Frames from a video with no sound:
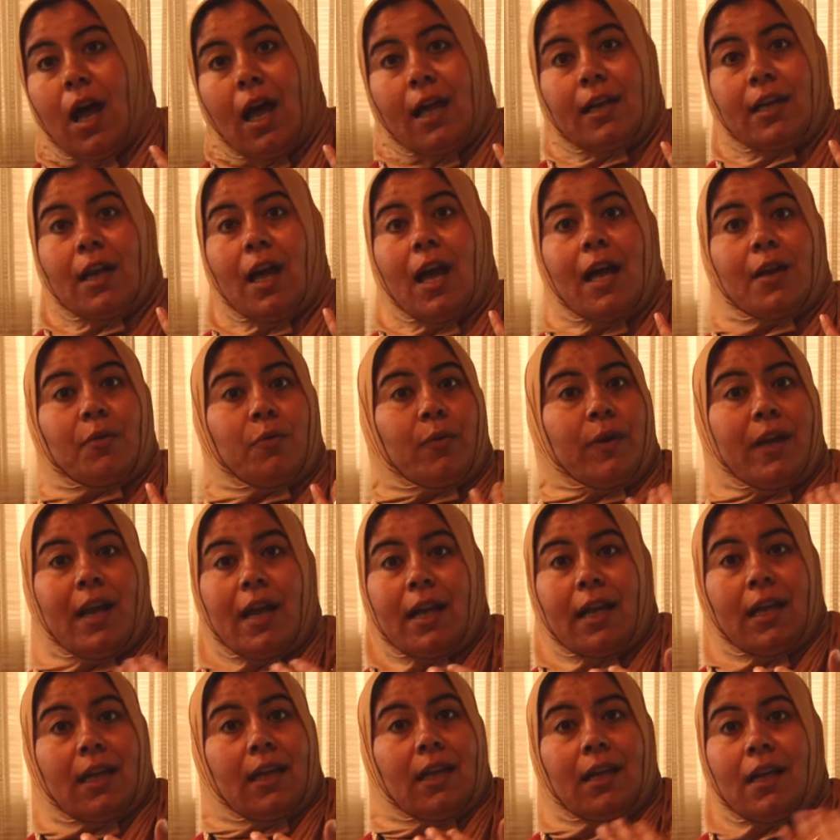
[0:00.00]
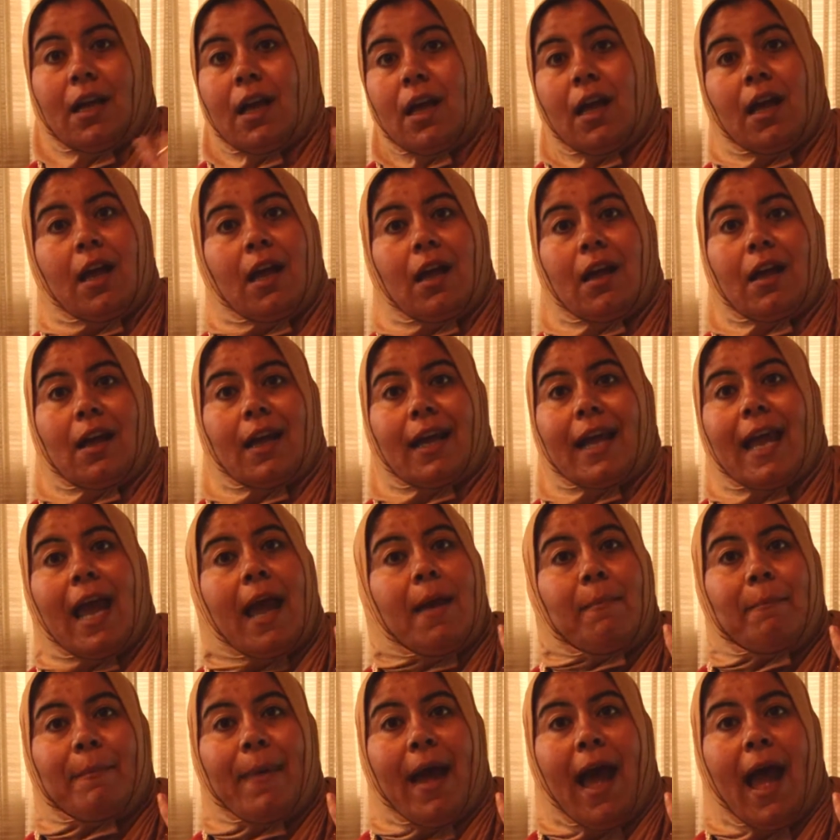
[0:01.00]
And, and when I uh,
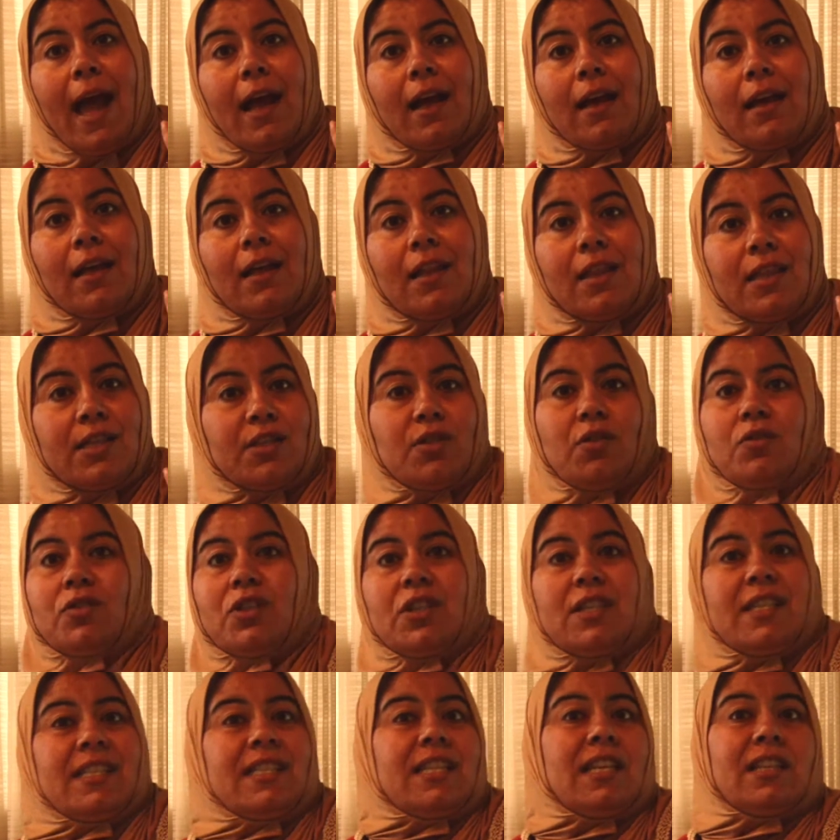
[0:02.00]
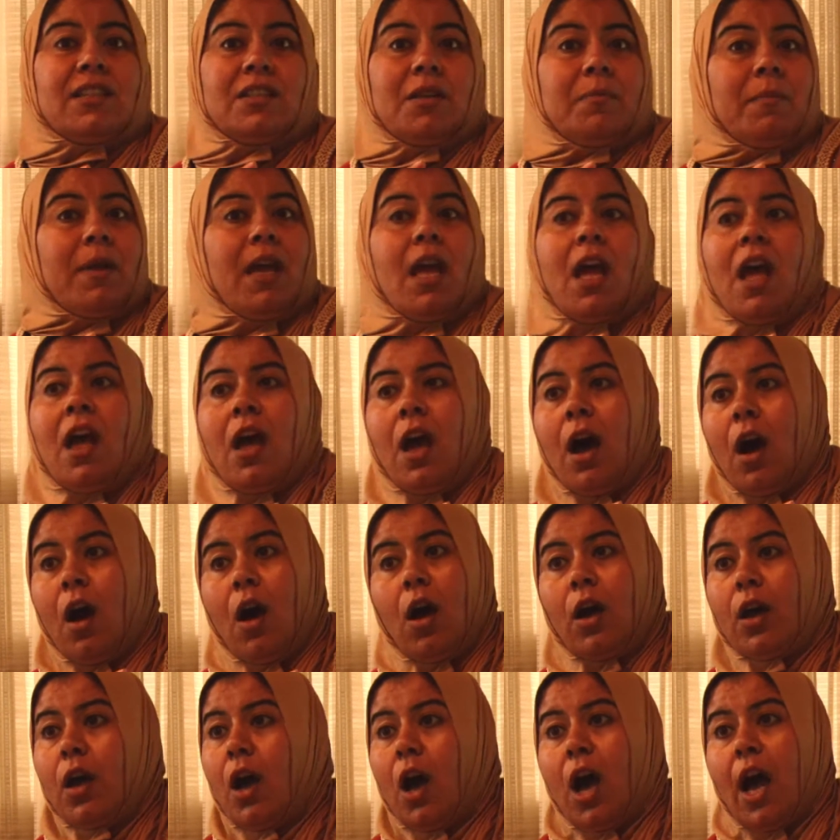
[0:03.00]
came back, the soldier said to me,
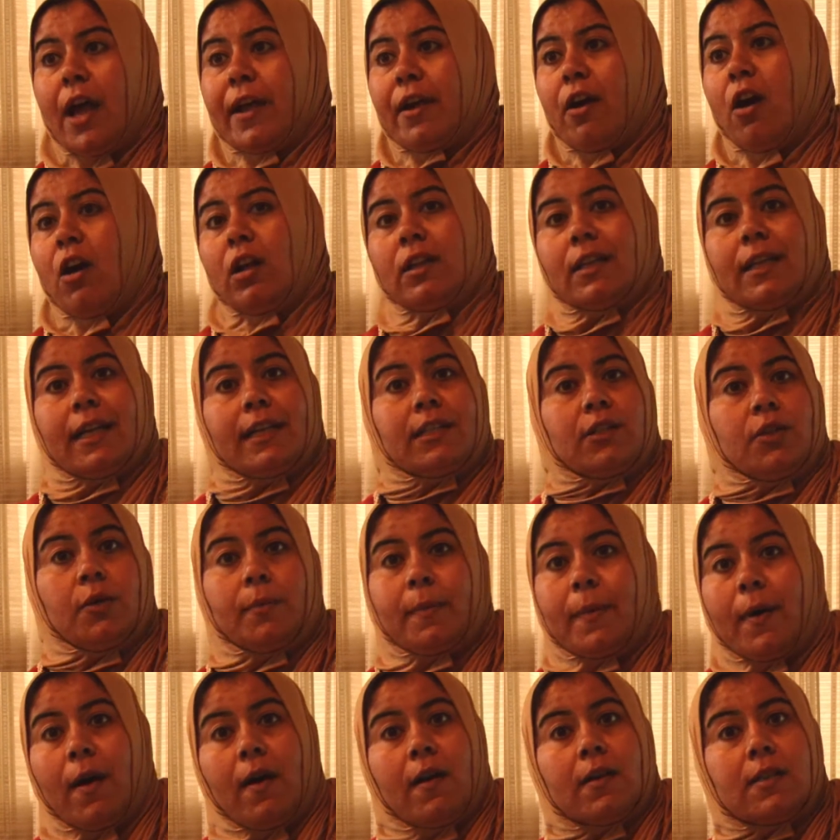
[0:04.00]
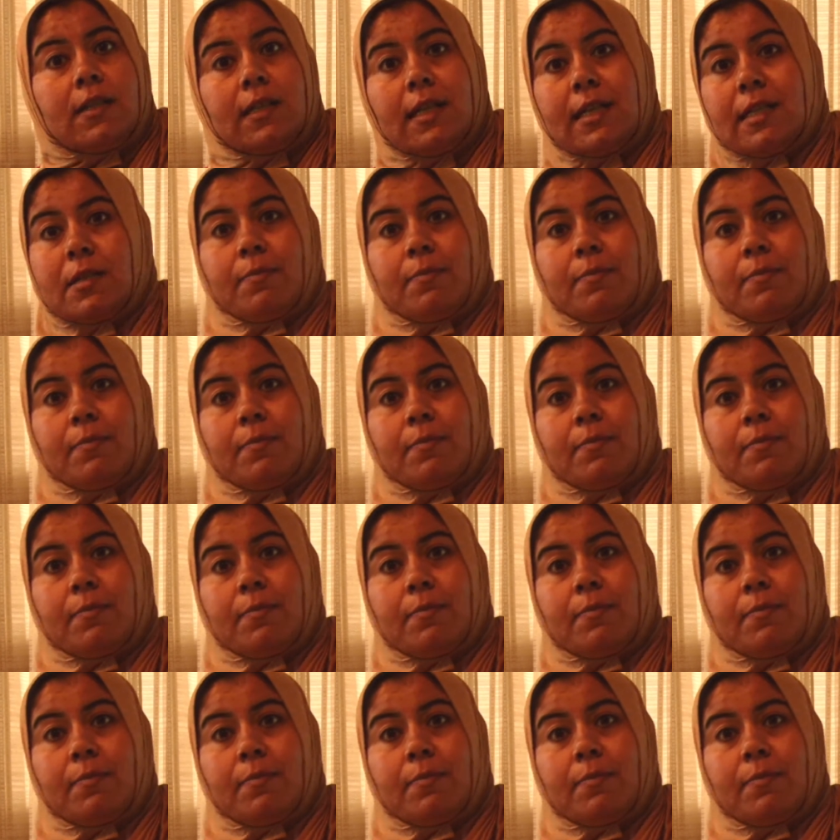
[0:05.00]
oh, I can't let you pass.